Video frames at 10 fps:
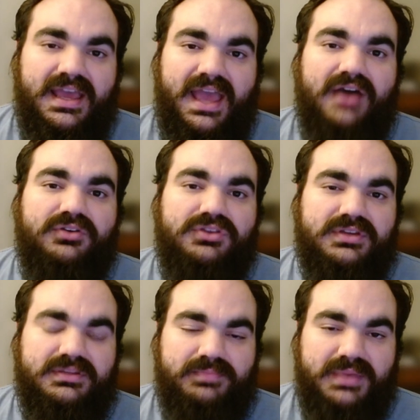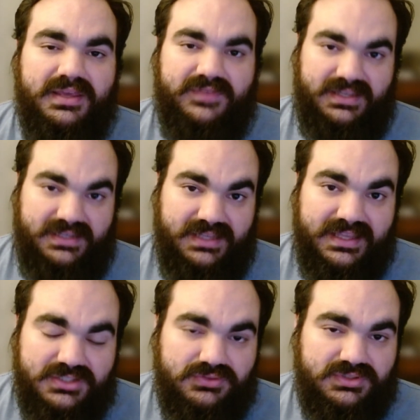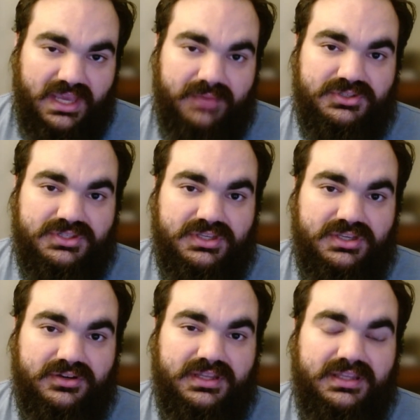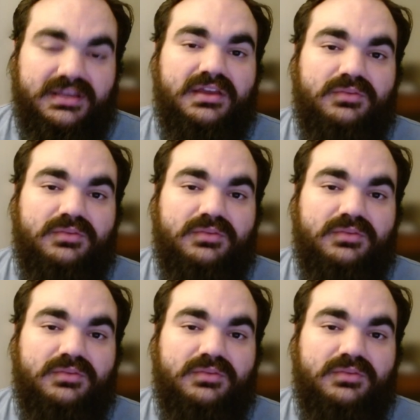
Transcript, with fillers: how you can pivot into cybersecurity